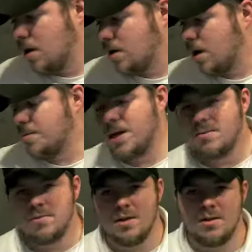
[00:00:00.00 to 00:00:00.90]
Yeah, I'm
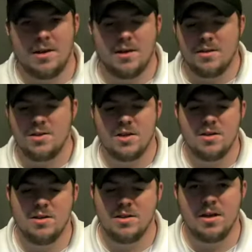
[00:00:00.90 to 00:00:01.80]
not, this,
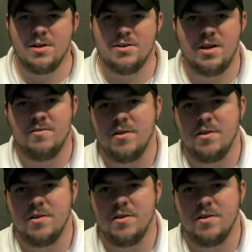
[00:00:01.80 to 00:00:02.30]
cigar, this lighter is not